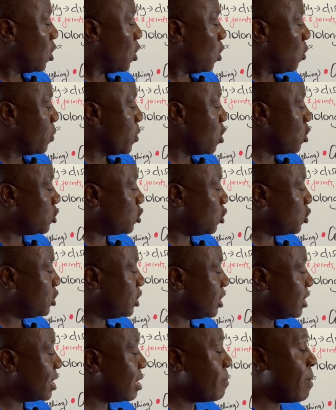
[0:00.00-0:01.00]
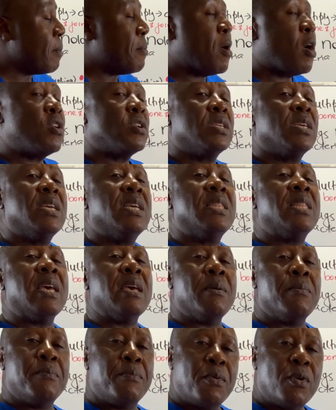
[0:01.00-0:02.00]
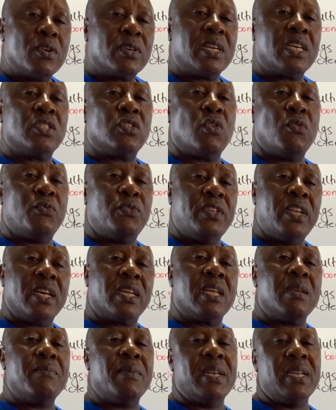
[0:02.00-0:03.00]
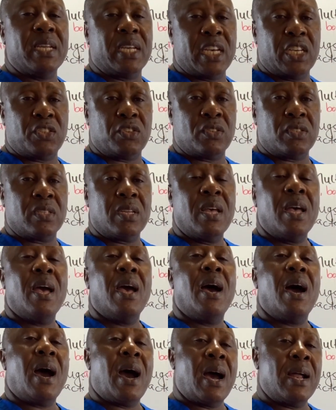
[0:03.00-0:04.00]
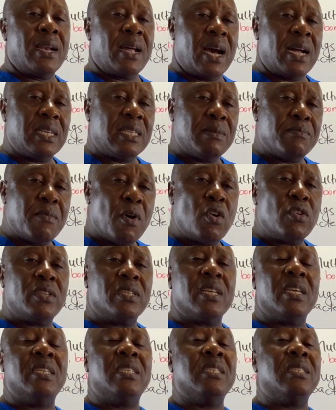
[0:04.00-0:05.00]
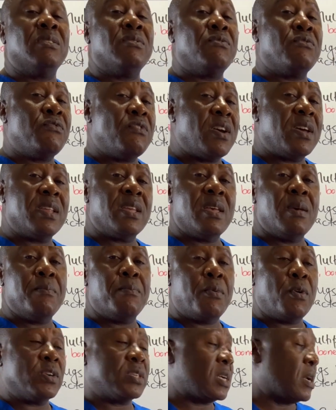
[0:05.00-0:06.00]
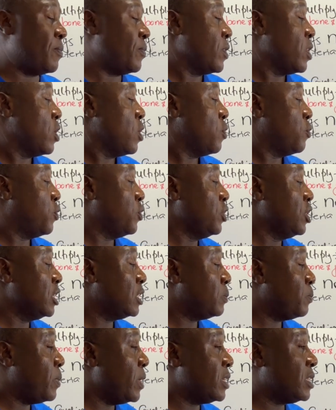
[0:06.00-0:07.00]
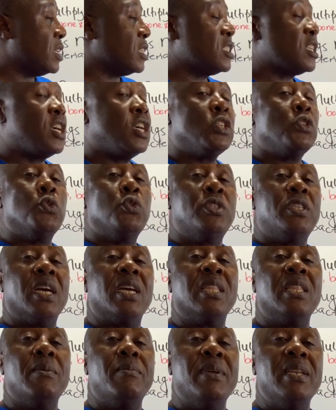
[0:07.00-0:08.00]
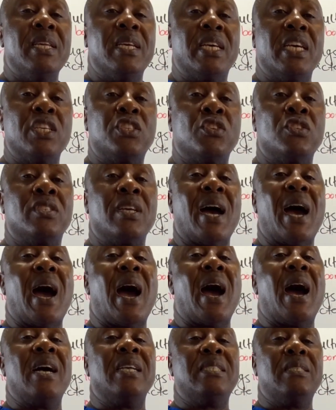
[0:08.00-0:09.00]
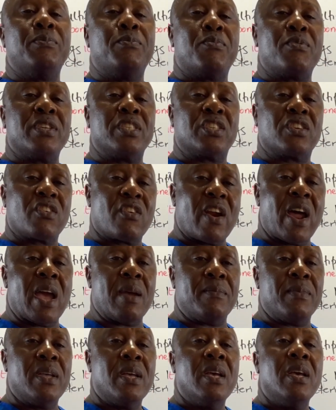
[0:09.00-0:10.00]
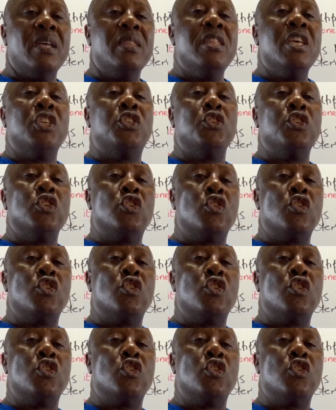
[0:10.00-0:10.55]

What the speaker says: We also teach them about the importance of taking medication. And antibiotic, it is very important for these patients to take the medications as prescribed. They should